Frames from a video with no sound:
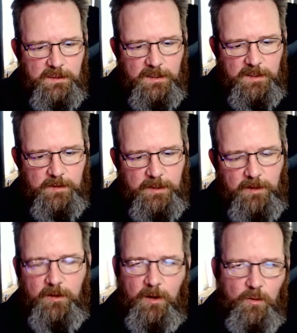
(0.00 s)
I
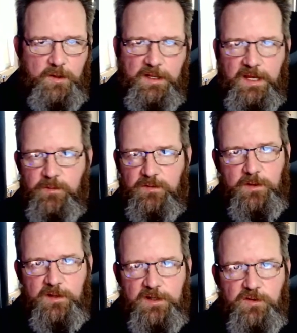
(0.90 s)
don't know the names of
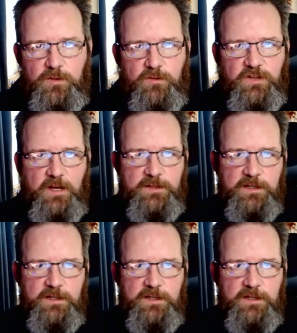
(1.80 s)
all the controllers out